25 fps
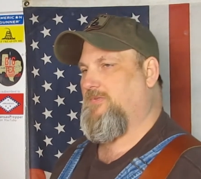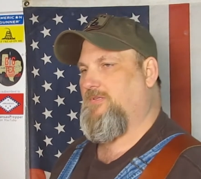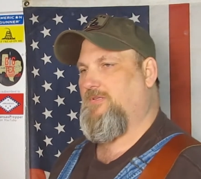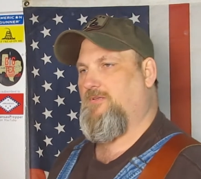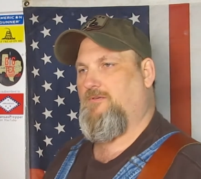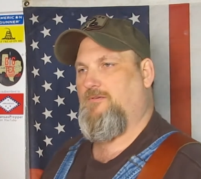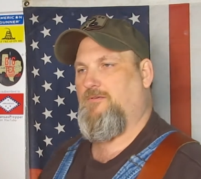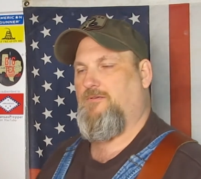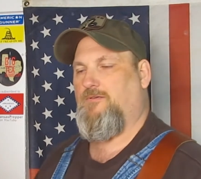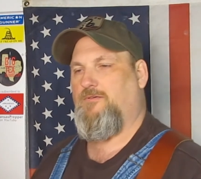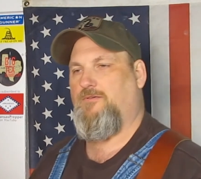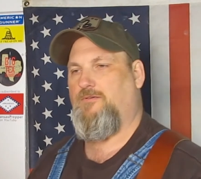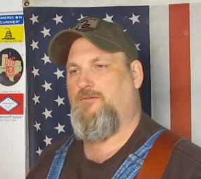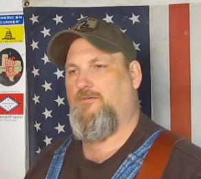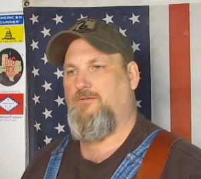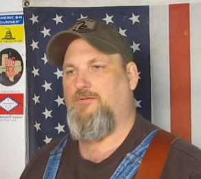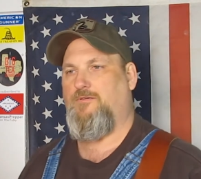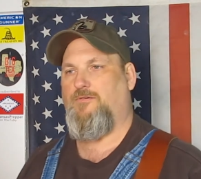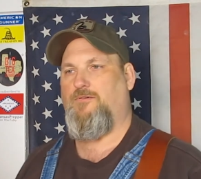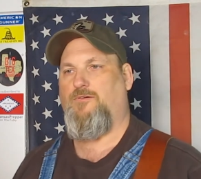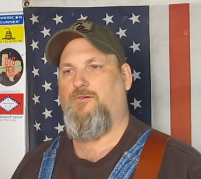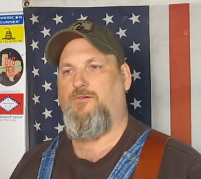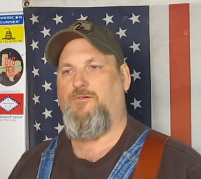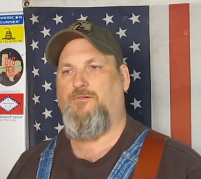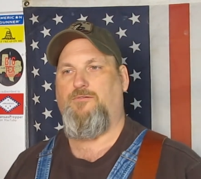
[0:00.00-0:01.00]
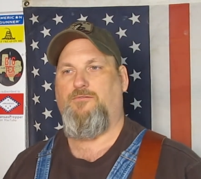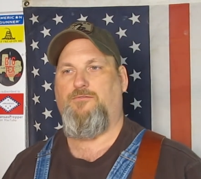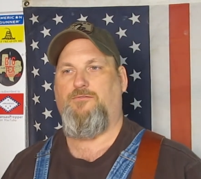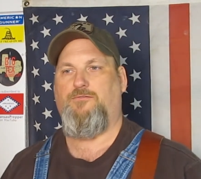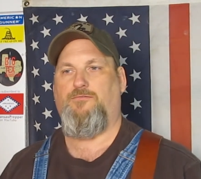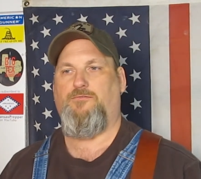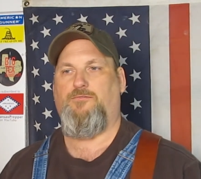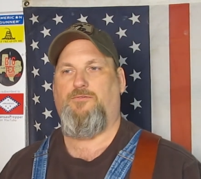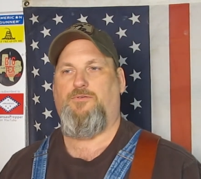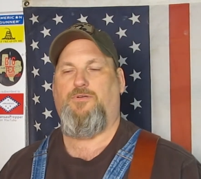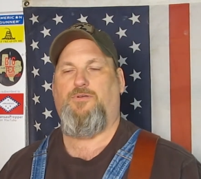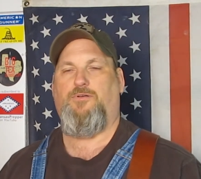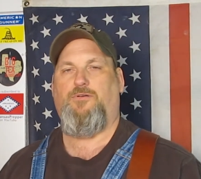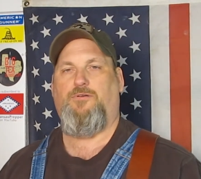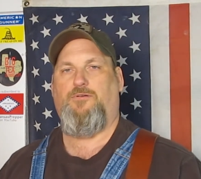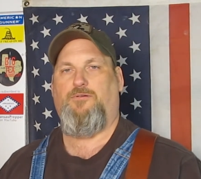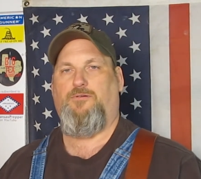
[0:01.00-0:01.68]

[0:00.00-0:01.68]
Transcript: (no one is talking)